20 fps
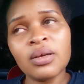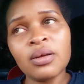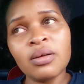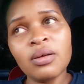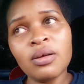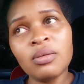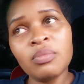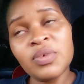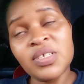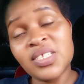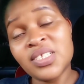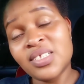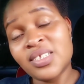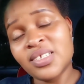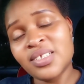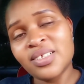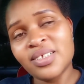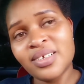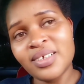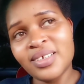
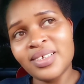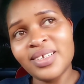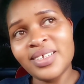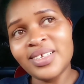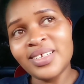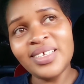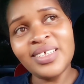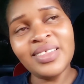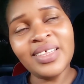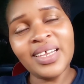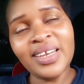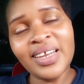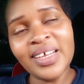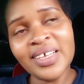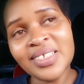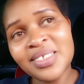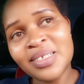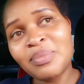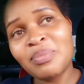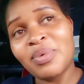almost in the
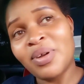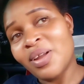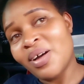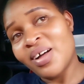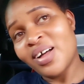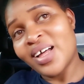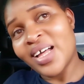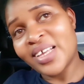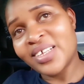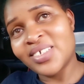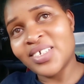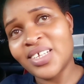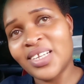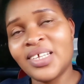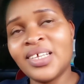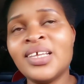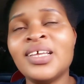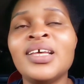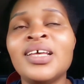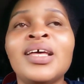next block actually
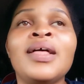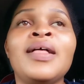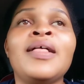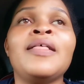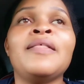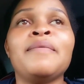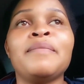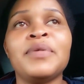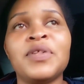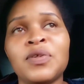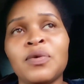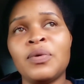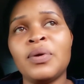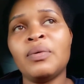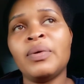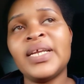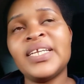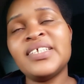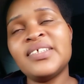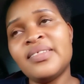so we
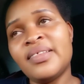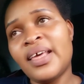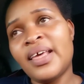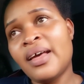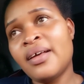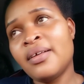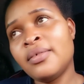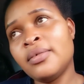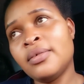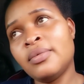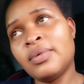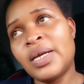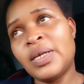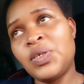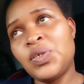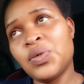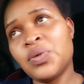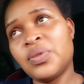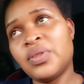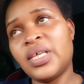went there i
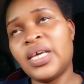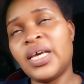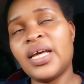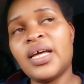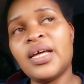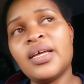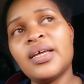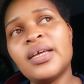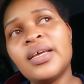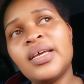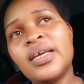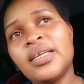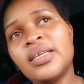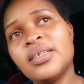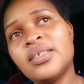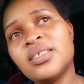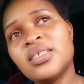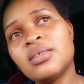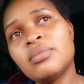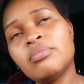took the car
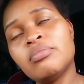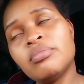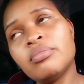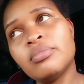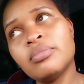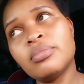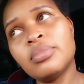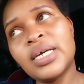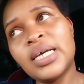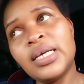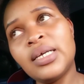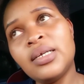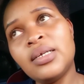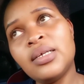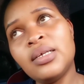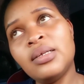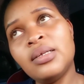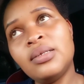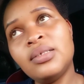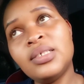and by
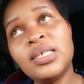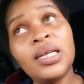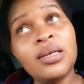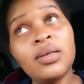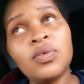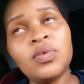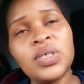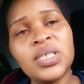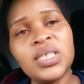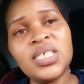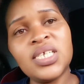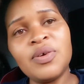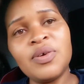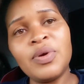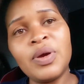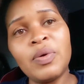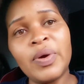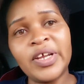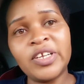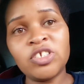10:20
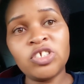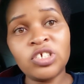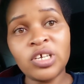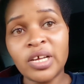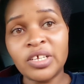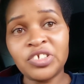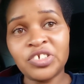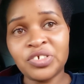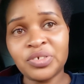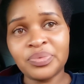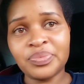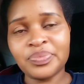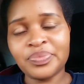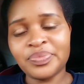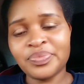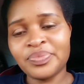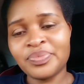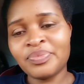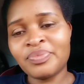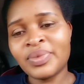we were in church
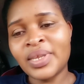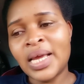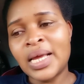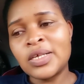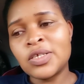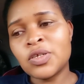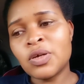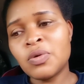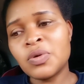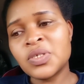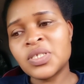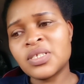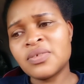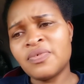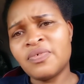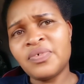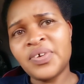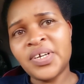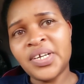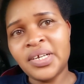so I was
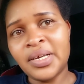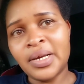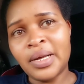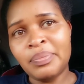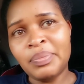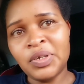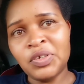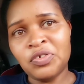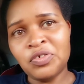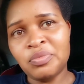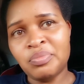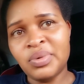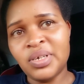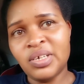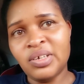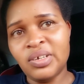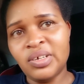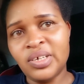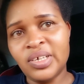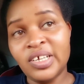very happy to
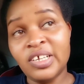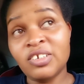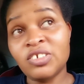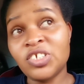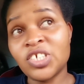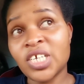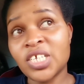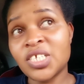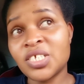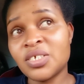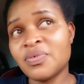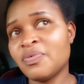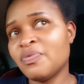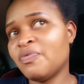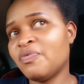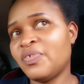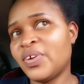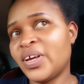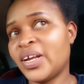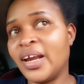be in church
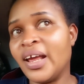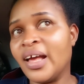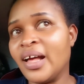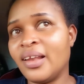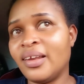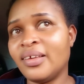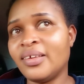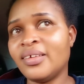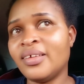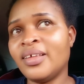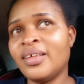very early.